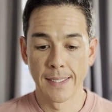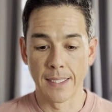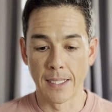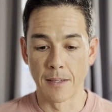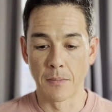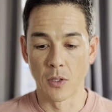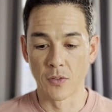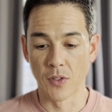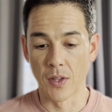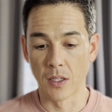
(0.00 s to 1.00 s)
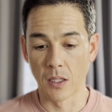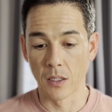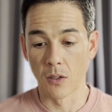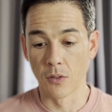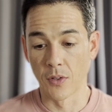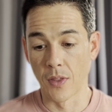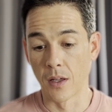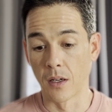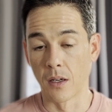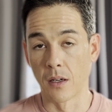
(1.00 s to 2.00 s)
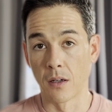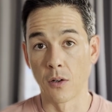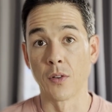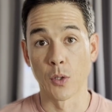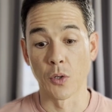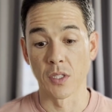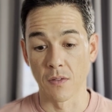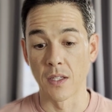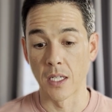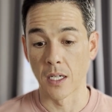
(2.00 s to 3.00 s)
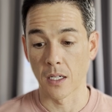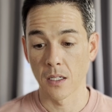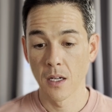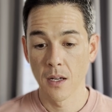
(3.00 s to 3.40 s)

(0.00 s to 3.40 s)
um, over the over the over the course of the year.